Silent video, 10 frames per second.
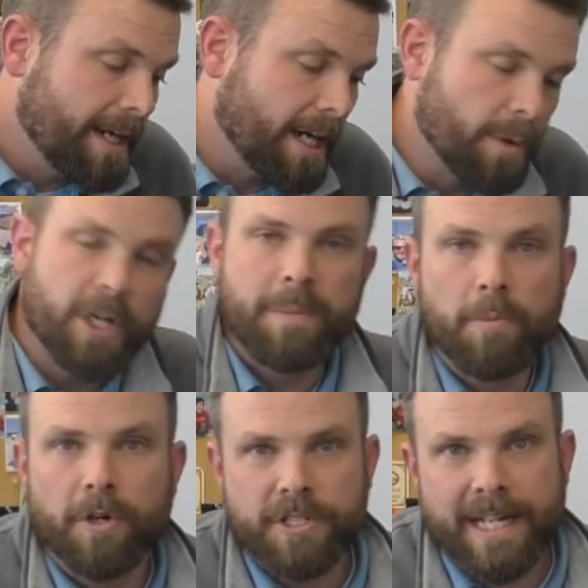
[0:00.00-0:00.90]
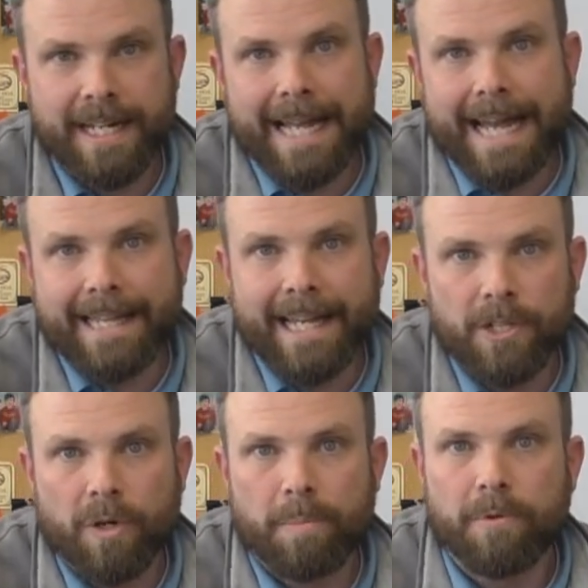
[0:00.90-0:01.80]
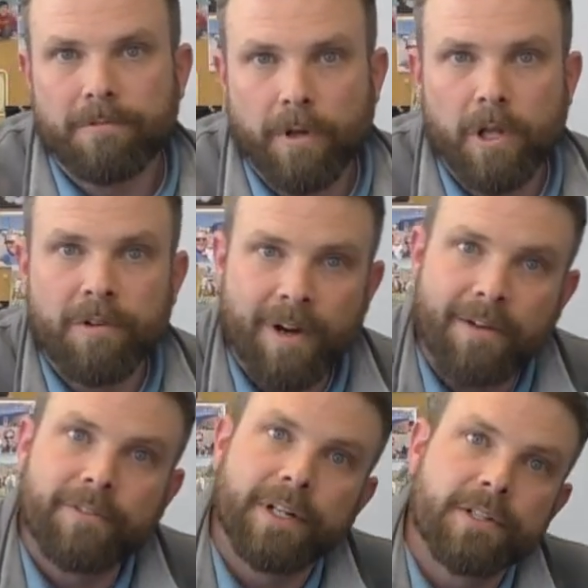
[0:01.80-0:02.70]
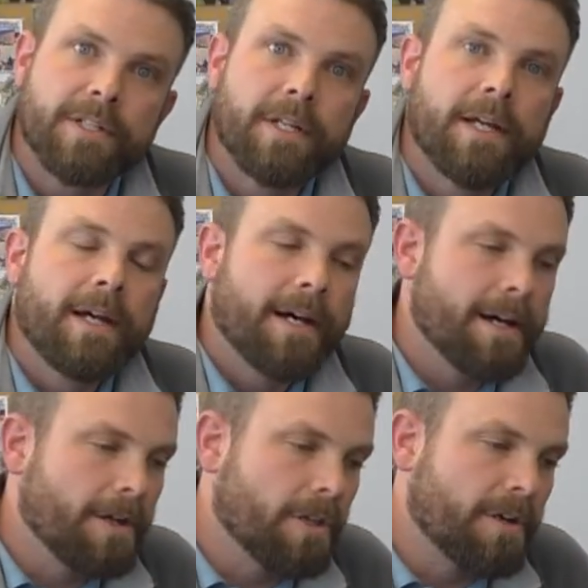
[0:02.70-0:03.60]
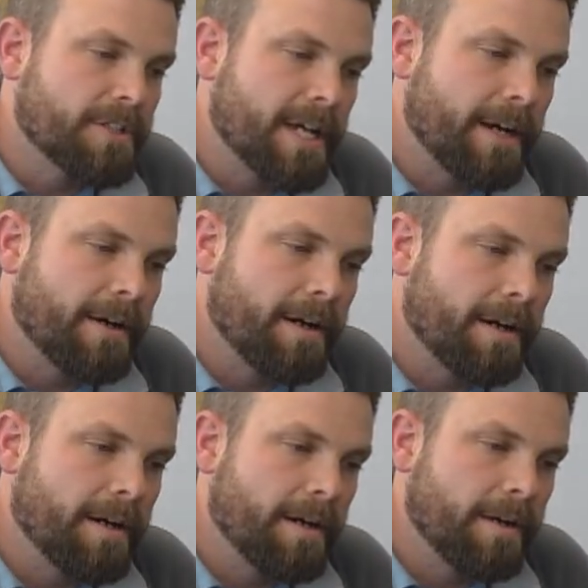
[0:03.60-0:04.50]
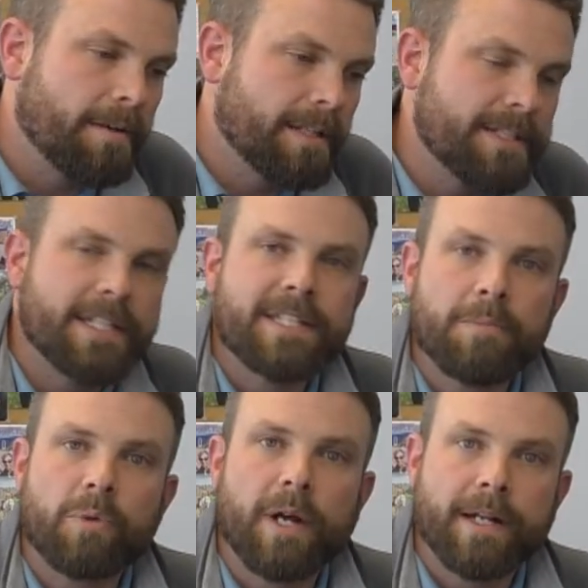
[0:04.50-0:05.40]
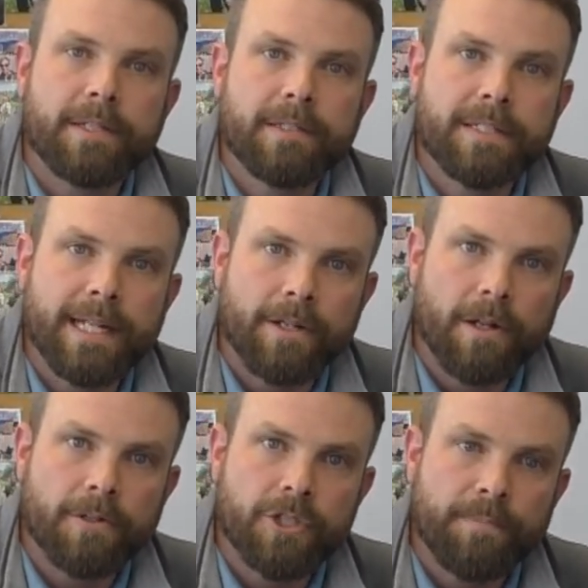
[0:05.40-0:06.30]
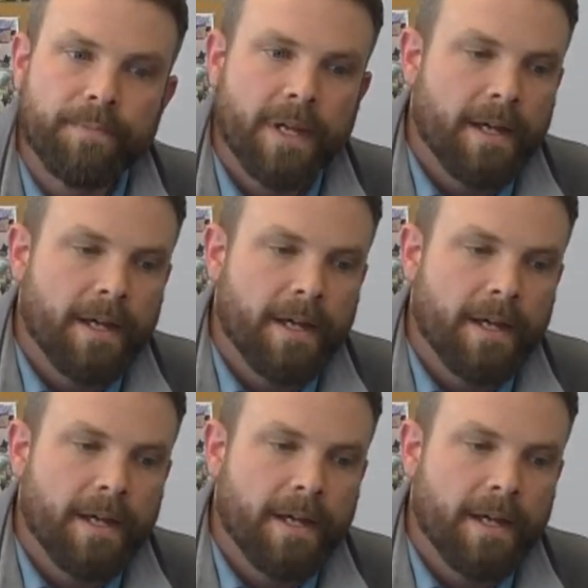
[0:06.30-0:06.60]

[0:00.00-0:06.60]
We couldn't be more excited to add that to our portfolio of offerings alongside our existing product and technology.